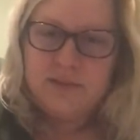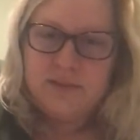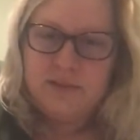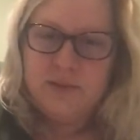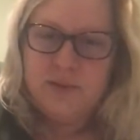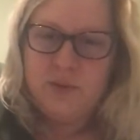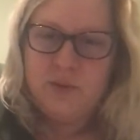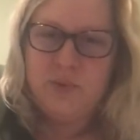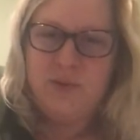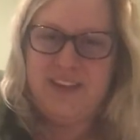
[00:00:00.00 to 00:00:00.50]

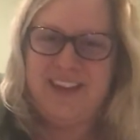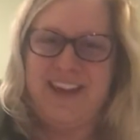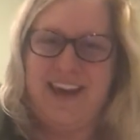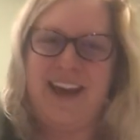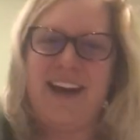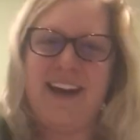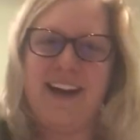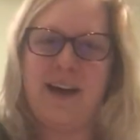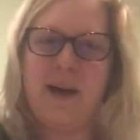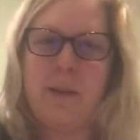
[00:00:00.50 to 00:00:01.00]
Oh
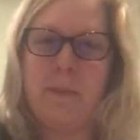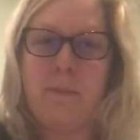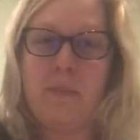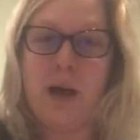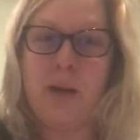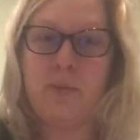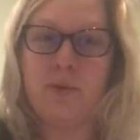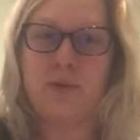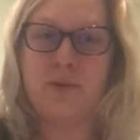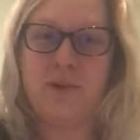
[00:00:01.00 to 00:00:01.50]
yeah,
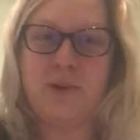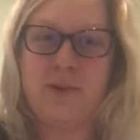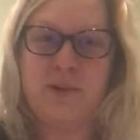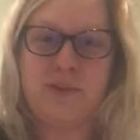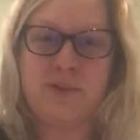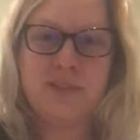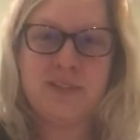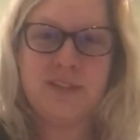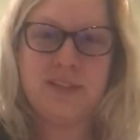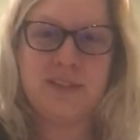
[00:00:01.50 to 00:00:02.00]
mama
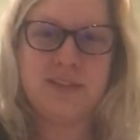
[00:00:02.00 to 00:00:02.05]
rolls.